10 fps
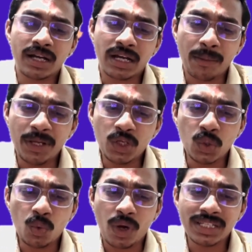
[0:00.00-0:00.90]
Coming
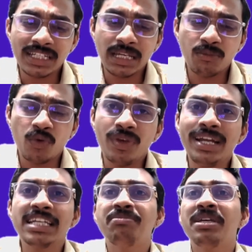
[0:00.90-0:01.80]
to watching a movie,
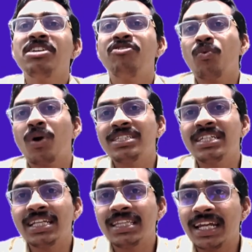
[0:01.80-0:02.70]
it is best if you watch it
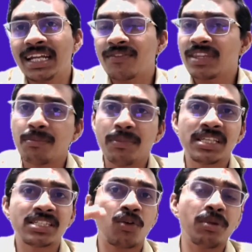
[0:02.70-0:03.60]
in a theater with that big
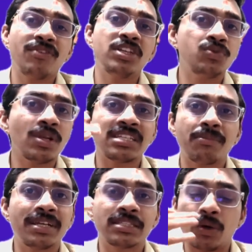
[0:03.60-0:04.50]
sound, big visuals and
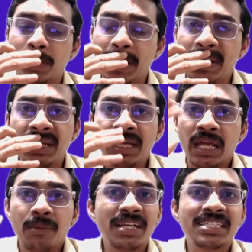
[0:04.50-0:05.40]
big sound,
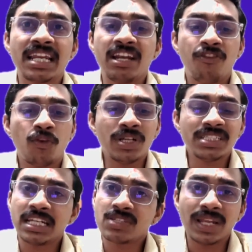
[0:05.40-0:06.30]
and big screen. If you watch,
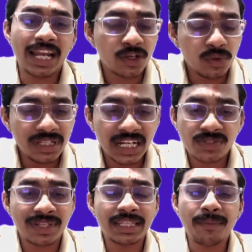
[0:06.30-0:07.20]
that is well and good. That
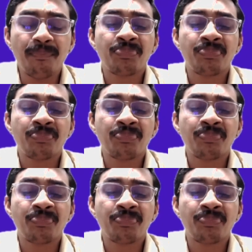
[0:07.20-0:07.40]
is one thing.